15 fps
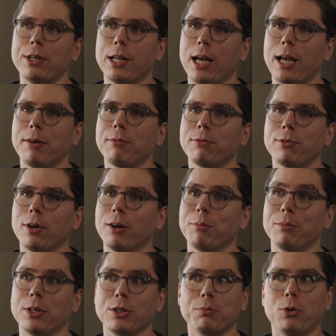night
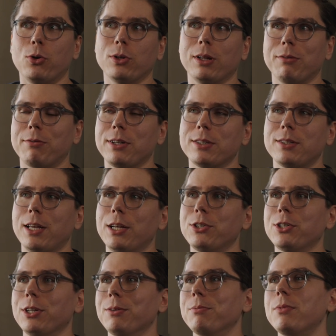from this mold
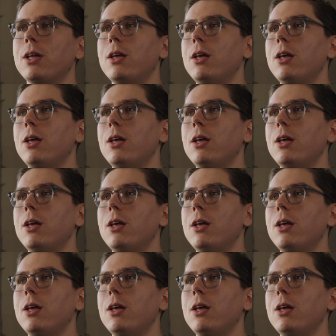infestation,